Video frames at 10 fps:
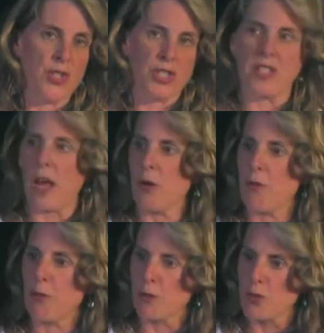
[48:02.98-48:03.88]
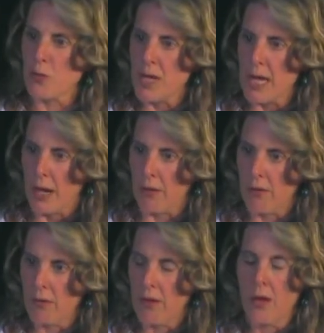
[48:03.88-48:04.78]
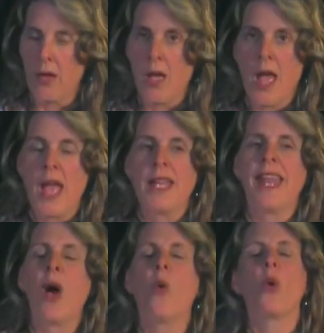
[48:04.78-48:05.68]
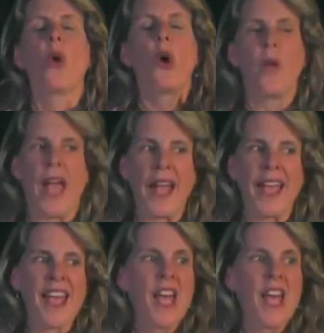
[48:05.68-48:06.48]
just had her first reading. Now, okay,